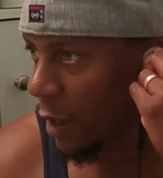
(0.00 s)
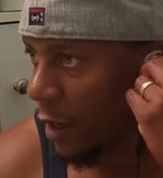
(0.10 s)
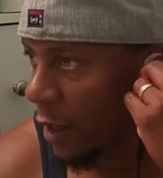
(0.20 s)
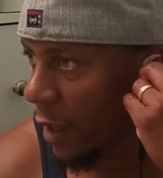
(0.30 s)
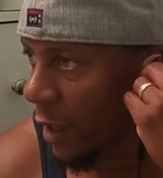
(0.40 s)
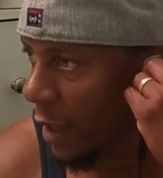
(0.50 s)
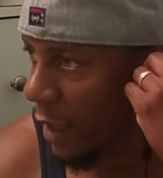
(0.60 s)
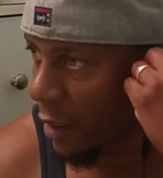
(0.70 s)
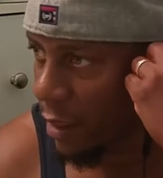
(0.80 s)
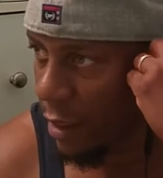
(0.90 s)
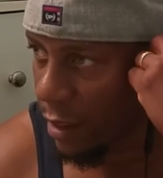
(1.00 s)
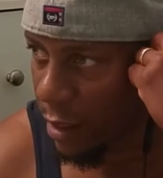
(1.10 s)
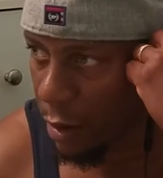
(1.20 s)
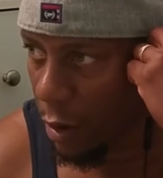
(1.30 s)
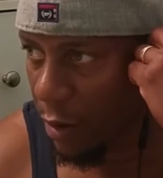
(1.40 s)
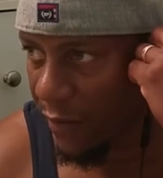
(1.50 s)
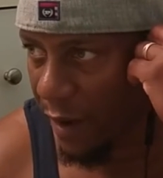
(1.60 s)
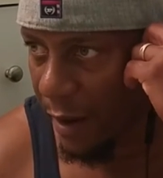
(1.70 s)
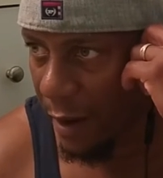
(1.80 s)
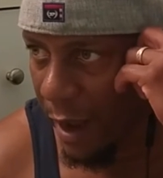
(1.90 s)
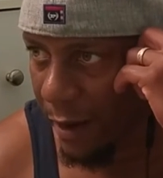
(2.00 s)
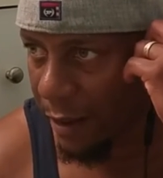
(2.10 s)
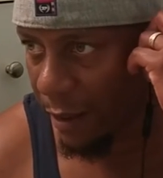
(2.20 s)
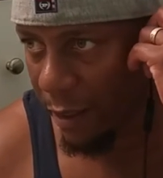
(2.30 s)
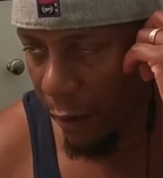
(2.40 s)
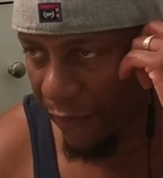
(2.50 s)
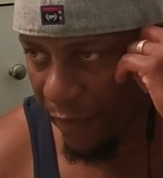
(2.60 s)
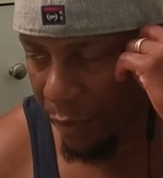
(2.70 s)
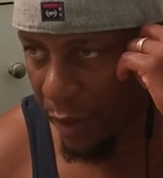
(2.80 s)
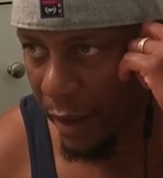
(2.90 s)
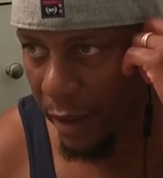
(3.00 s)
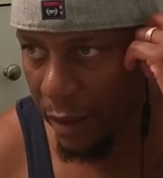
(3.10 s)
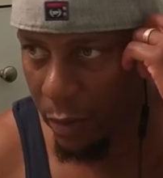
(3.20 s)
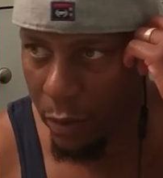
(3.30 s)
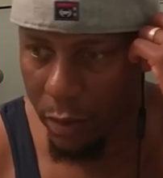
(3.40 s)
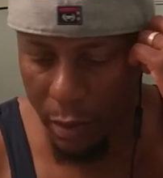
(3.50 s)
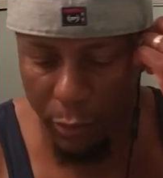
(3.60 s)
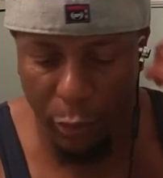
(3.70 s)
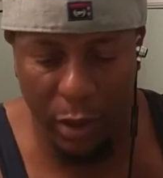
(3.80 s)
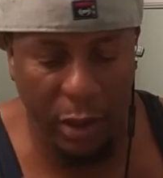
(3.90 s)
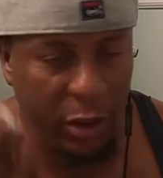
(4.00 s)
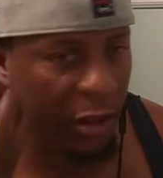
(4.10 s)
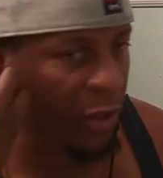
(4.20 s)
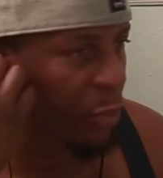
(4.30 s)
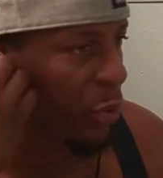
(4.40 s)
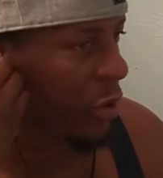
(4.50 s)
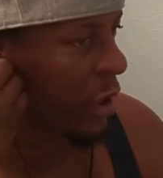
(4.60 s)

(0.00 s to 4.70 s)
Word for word: And it, it, it just sort of like locks itself in place. So really you just